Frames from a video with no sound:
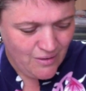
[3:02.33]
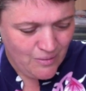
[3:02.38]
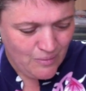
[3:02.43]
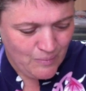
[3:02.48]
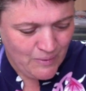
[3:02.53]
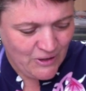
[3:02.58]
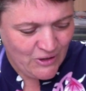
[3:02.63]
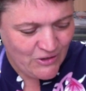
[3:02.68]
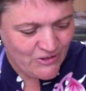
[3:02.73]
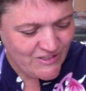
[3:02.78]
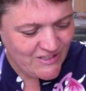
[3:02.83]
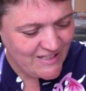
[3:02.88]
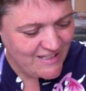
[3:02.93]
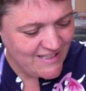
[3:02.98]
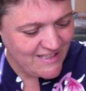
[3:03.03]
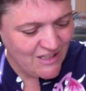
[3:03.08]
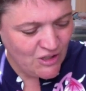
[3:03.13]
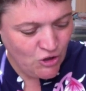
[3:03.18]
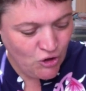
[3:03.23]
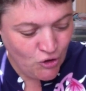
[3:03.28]
because it's
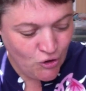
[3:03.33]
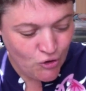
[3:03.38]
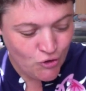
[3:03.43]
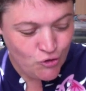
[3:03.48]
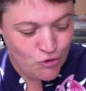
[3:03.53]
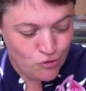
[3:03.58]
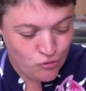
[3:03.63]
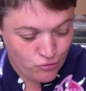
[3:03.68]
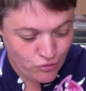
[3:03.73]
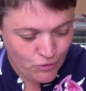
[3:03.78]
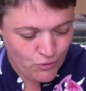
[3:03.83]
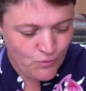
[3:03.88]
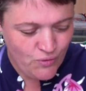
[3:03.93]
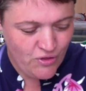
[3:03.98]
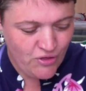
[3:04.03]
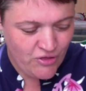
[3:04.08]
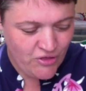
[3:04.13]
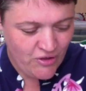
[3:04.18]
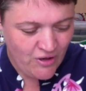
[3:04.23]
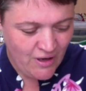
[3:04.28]
in your
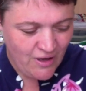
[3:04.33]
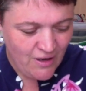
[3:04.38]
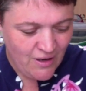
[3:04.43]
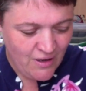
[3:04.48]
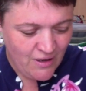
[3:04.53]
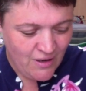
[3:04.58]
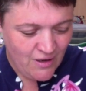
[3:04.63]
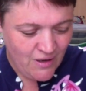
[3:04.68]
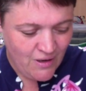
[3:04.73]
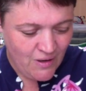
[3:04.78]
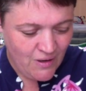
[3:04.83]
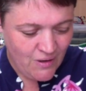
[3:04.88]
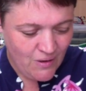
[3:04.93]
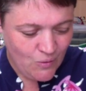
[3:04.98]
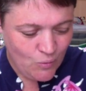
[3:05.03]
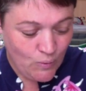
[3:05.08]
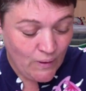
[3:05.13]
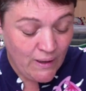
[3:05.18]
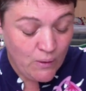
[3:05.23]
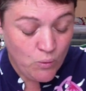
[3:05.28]
truth
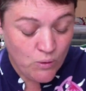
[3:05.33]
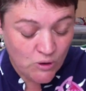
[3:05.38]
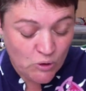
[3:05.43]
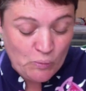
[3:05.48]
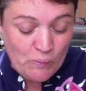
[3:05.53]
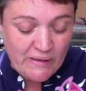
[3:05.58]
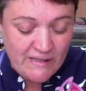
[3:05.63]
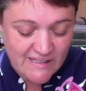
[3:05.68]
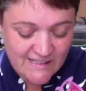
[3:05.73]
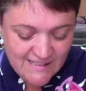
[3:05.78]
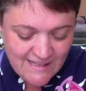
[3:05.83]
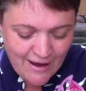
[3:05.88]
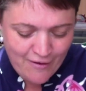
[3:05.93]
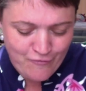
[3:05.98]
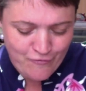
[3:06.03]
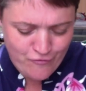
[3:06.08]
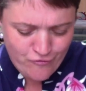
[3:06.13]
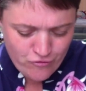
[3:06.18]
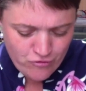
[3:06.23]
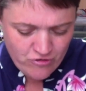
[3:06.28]
we will be set
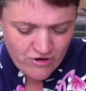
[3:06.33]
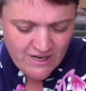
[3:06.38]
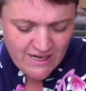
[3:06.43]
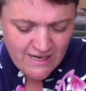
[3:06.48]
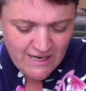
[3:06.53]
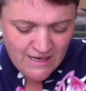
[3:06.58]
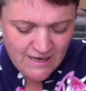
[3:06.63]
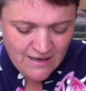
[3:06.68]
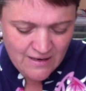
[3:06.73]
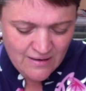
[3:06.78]
free.